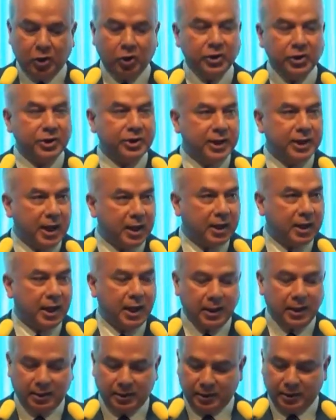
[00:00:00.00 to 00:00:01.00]
on
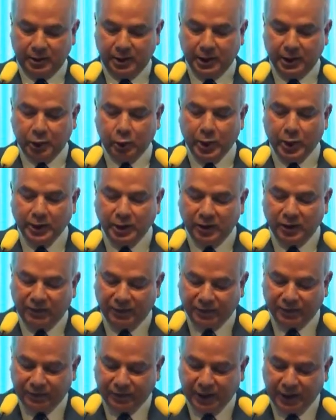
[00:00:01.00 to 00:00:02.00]
zakat in
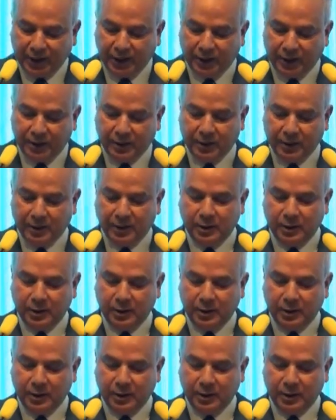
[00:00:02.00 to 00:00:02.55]
2015